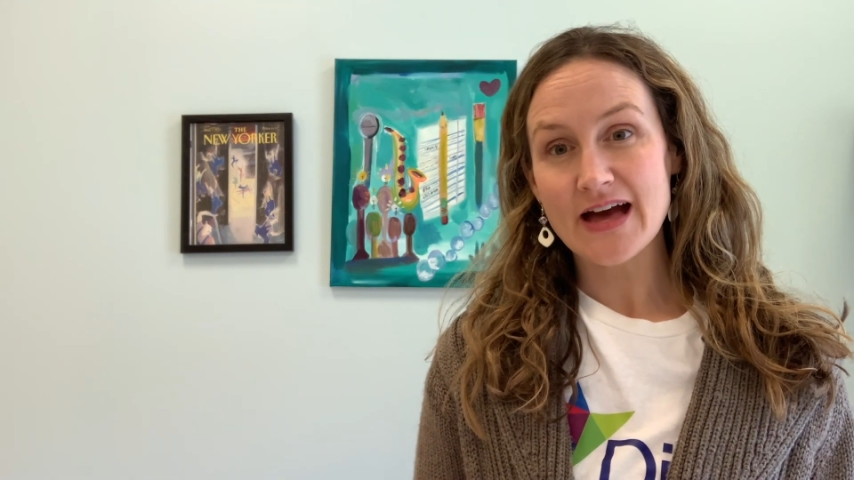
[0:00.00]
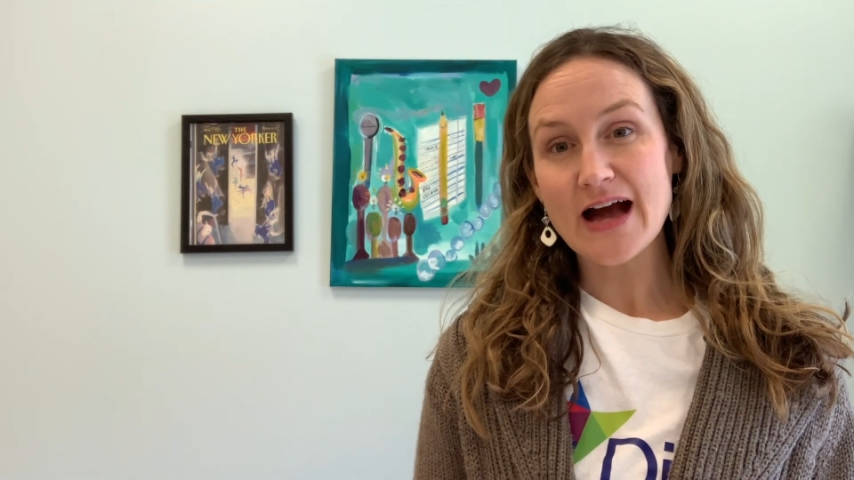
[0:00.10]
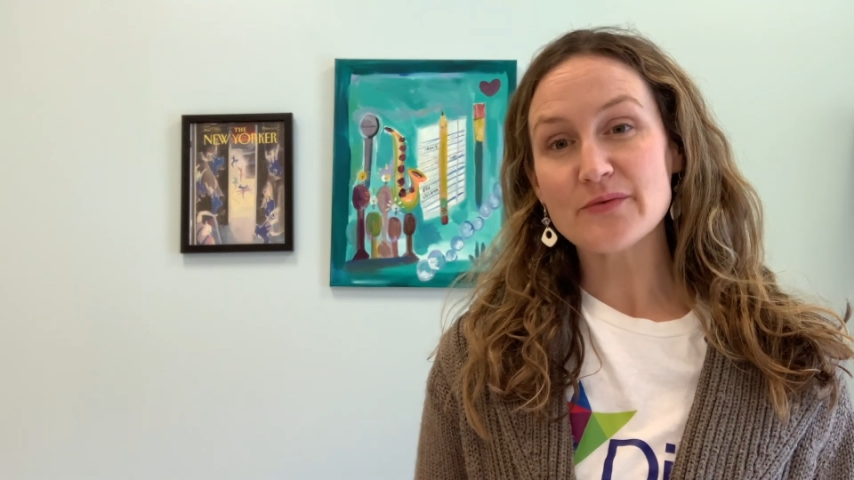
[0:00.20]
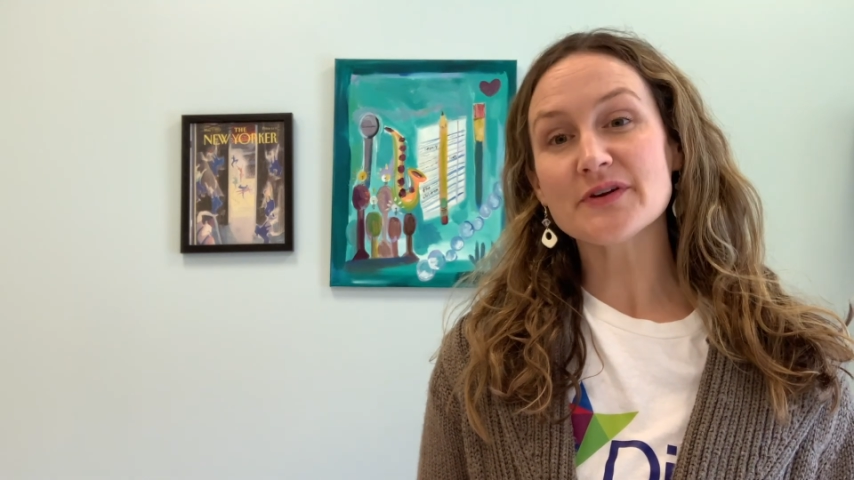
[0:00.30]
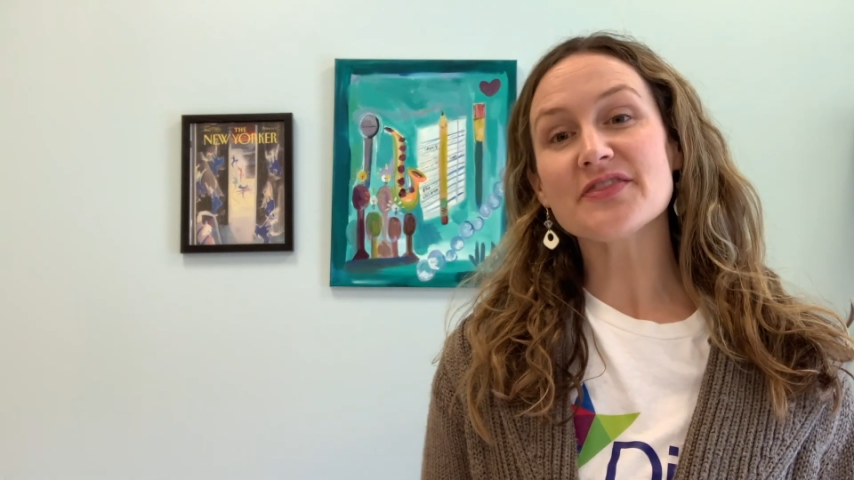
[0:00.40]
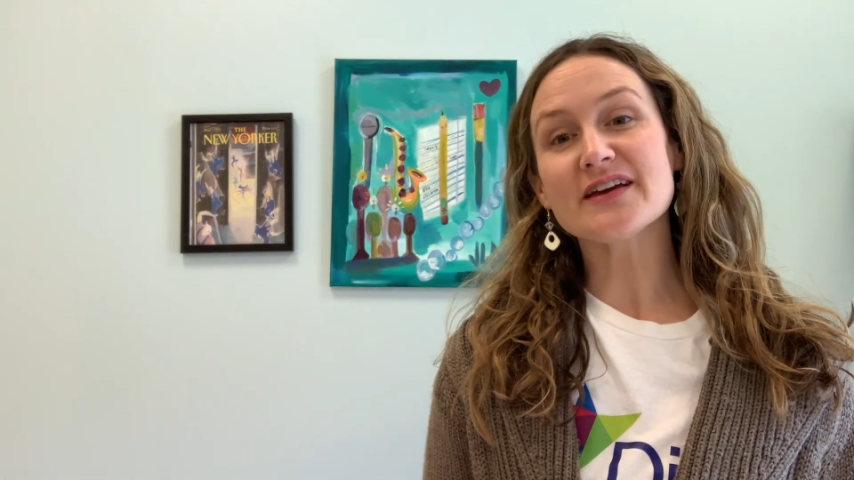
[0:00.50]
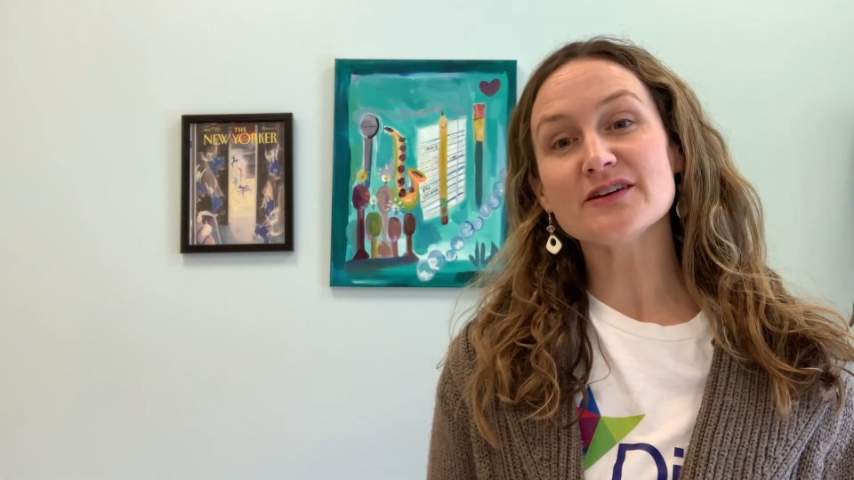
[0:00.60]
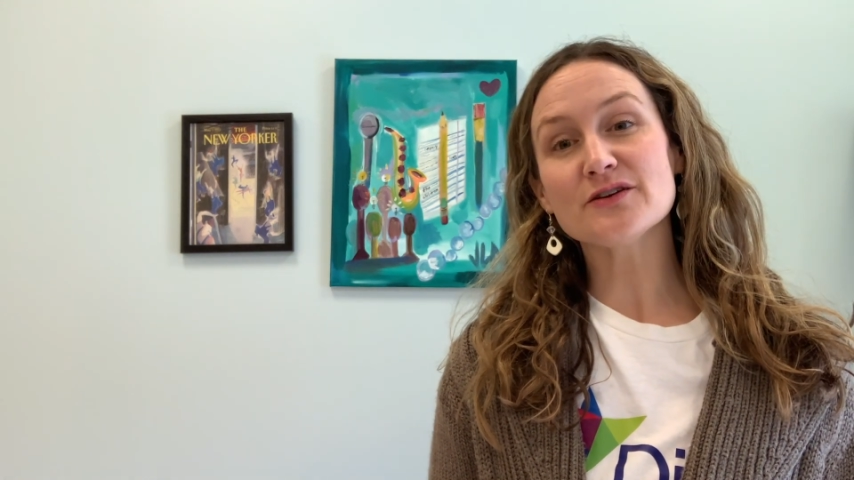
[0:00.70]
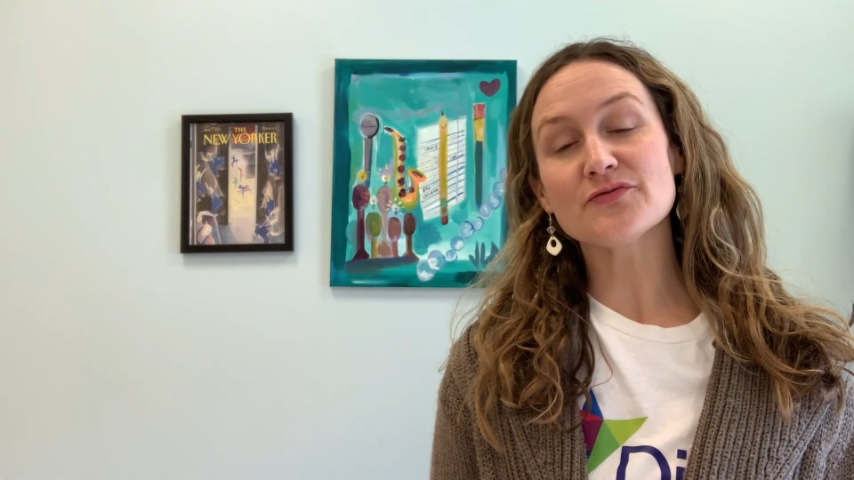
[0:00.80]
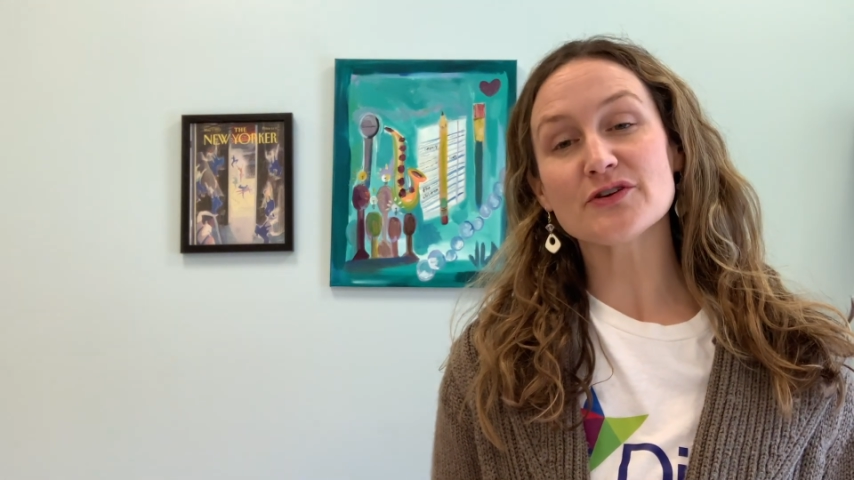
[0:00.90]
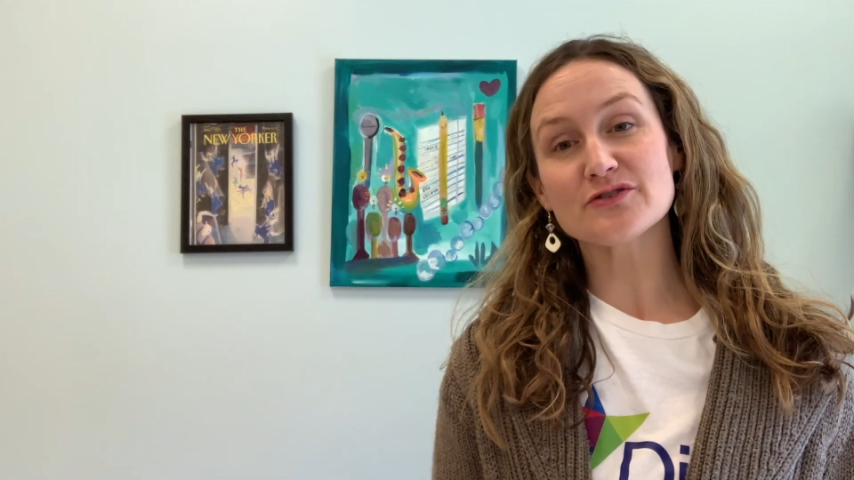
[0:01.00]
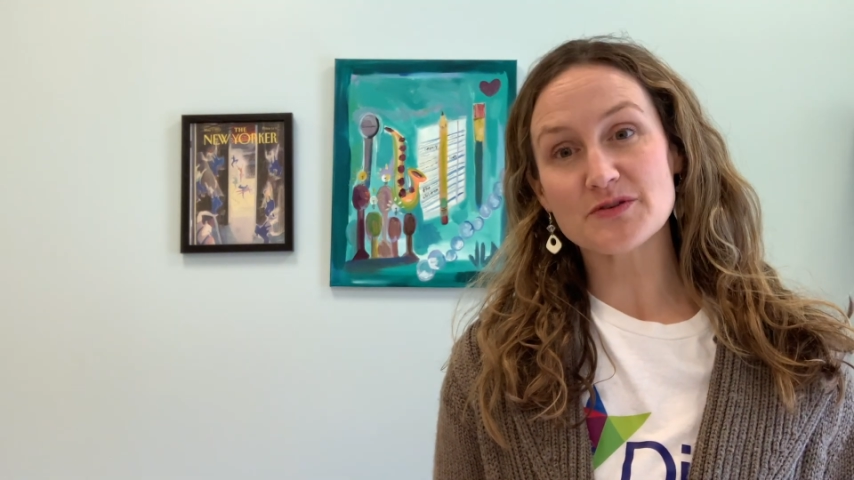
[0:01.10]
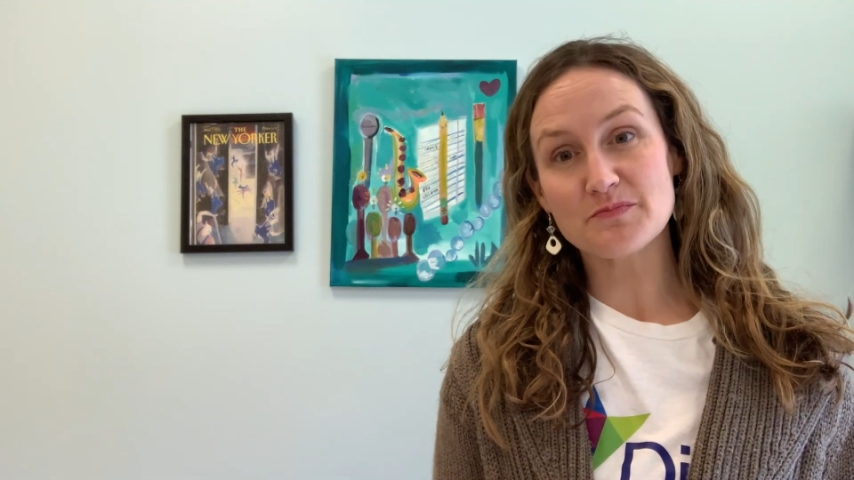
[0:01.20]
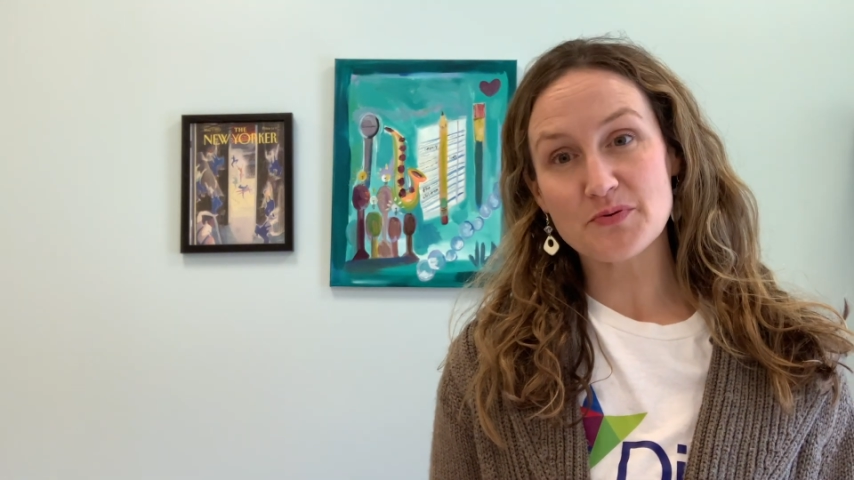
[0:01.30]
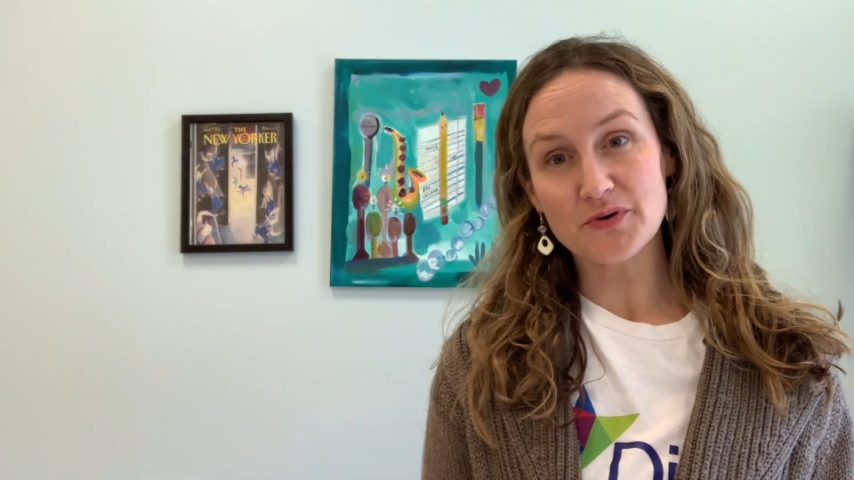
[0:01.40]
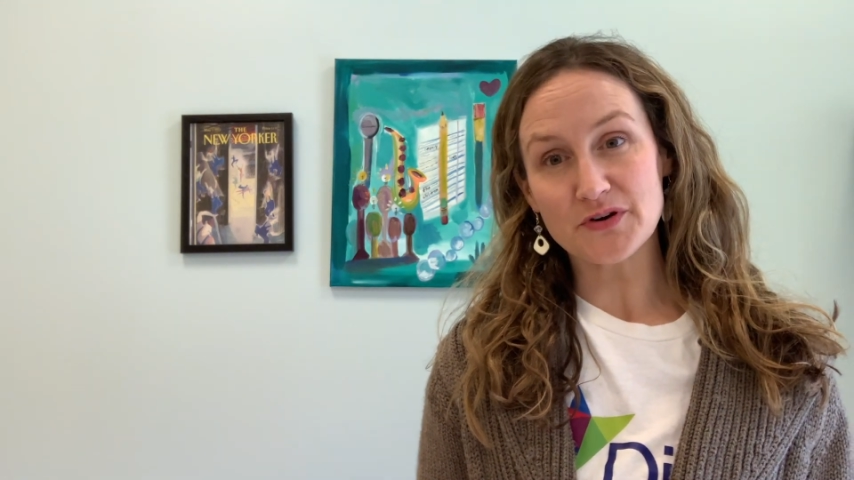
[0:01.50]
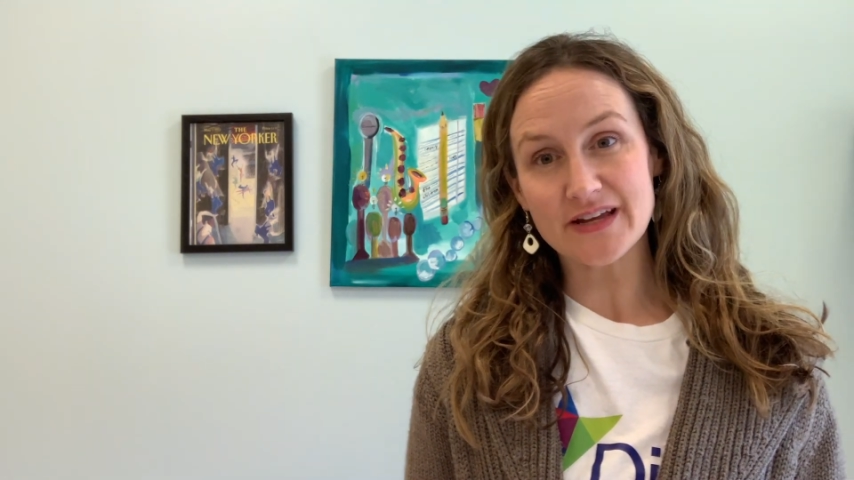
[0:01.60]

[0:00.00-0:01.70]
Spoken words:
I want to thank you for your support